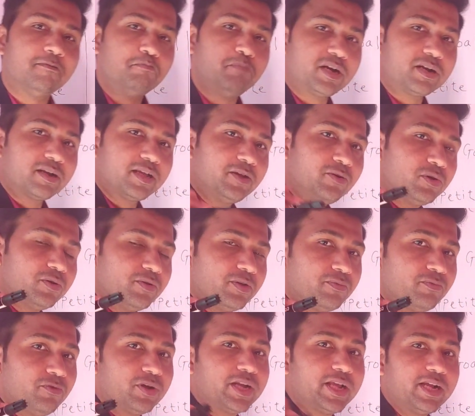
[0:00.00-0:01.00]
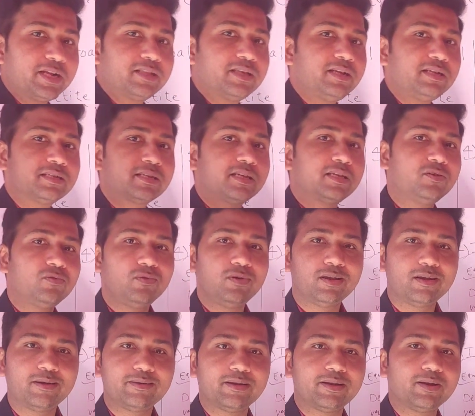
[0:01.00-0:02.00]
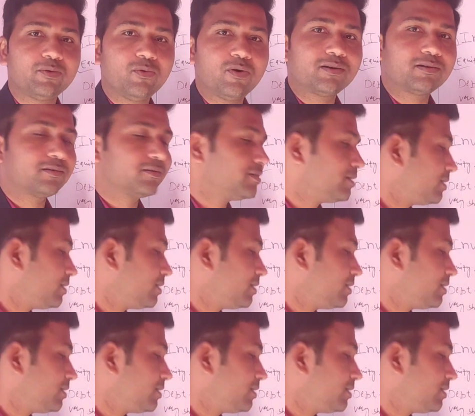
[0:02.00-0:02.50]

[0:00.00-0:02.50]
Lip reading: But you, if you take the risk, you will get reward.